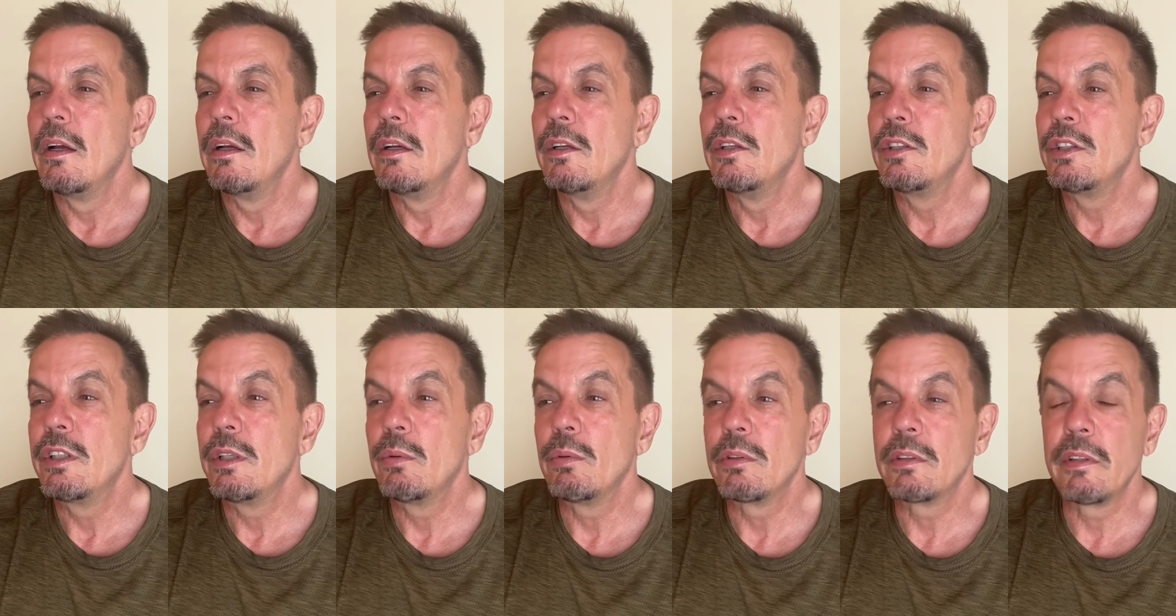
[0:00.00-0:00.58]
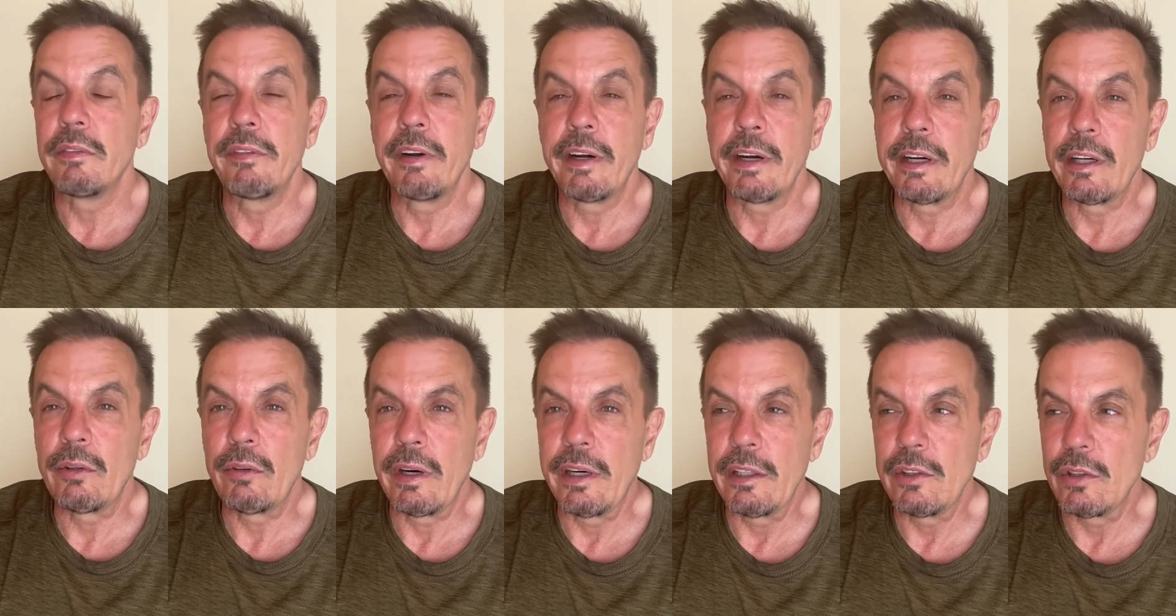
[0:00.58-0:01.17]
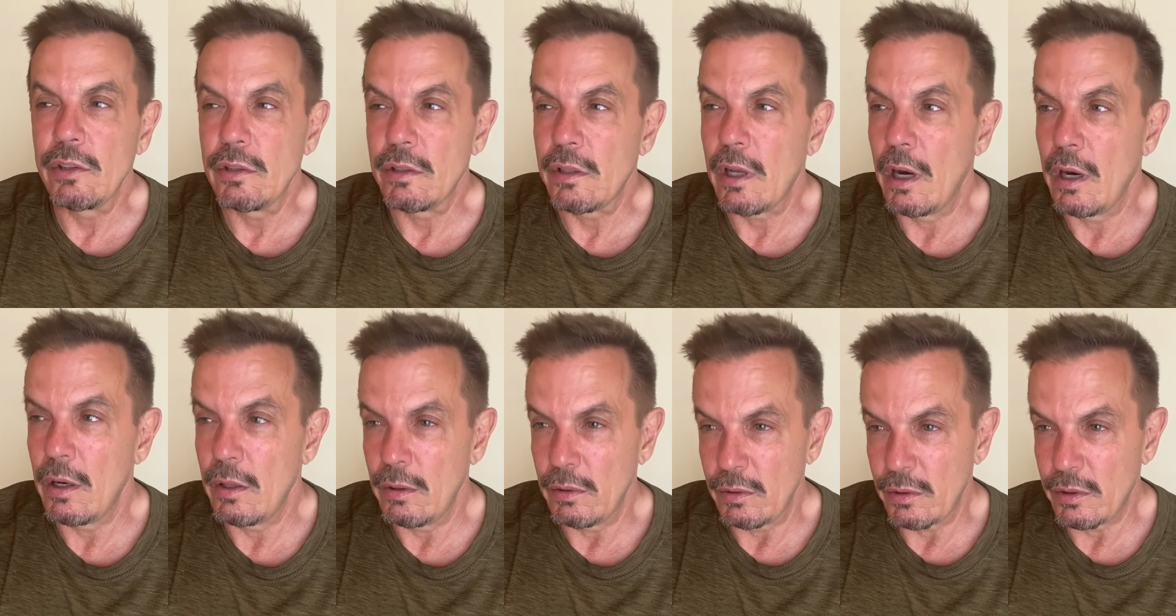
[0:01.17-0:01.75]
She was a very gracious
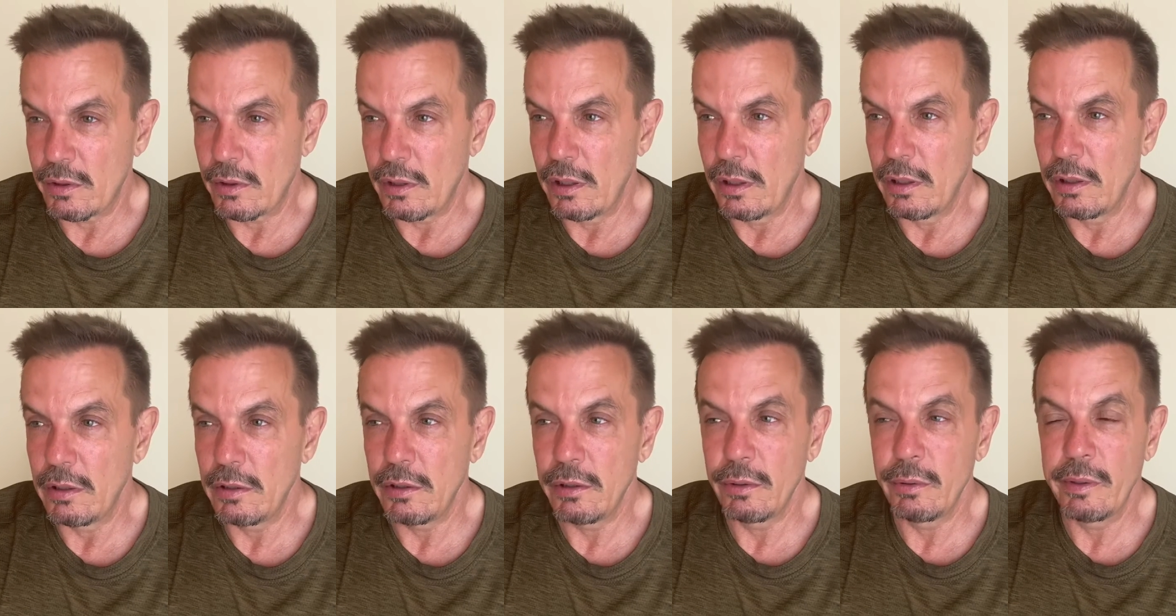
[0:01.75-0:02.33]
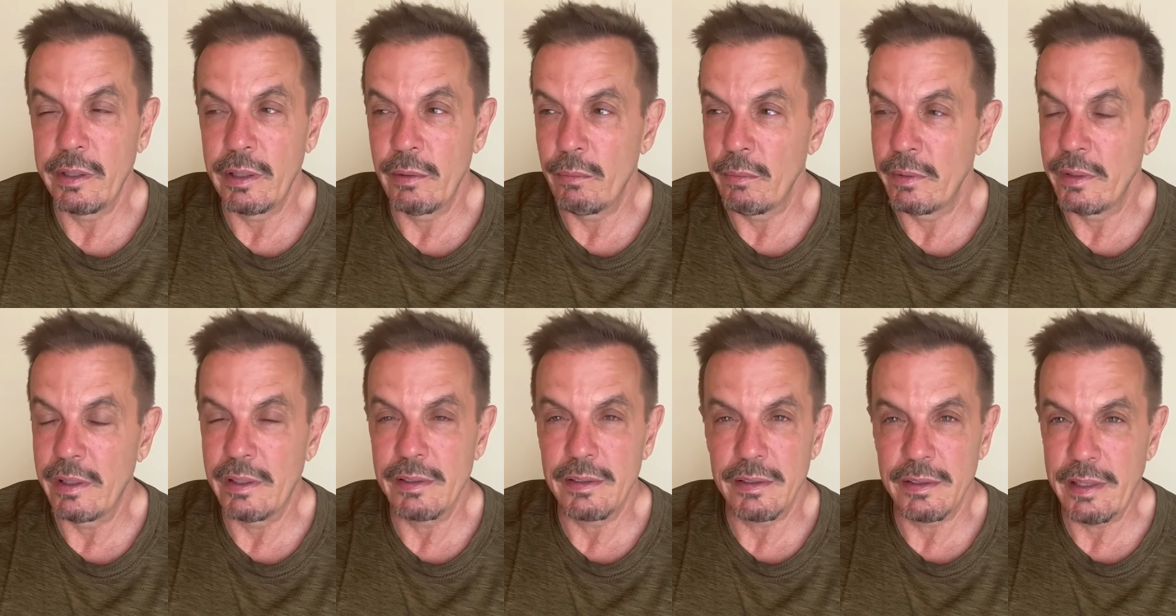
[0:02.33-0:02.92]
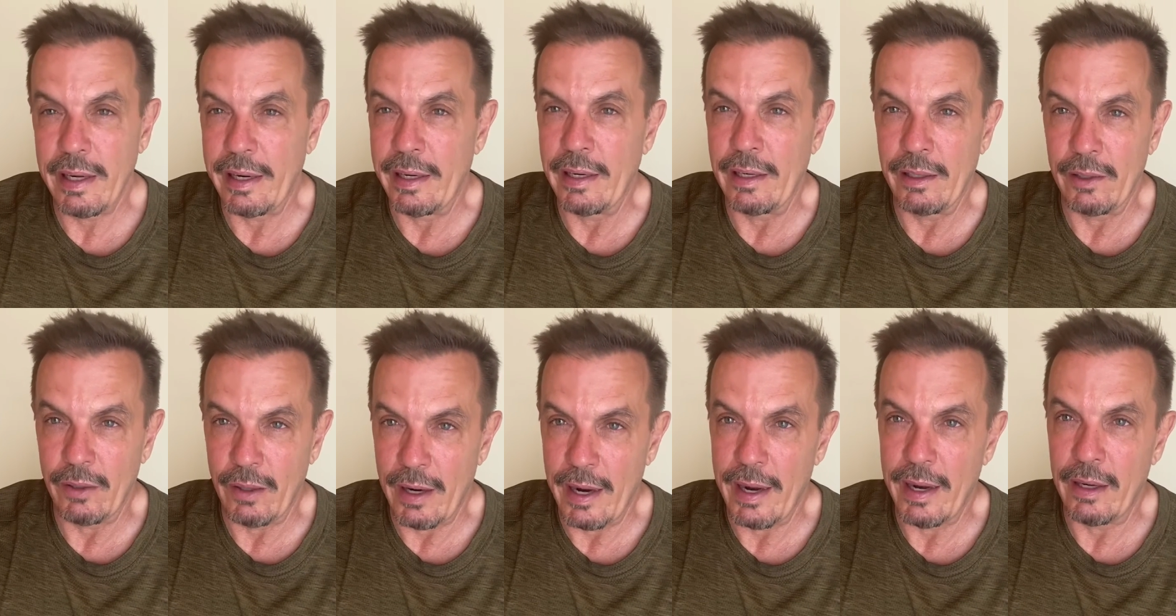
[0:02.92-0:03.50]
host to anyone that stayed in
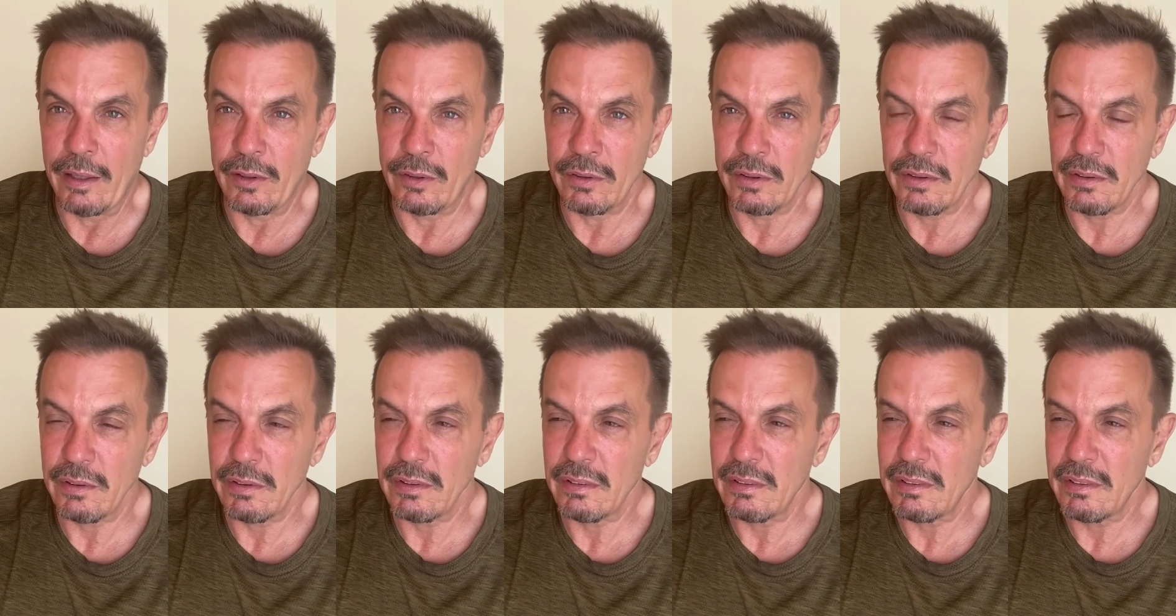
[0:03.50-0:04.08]
her house.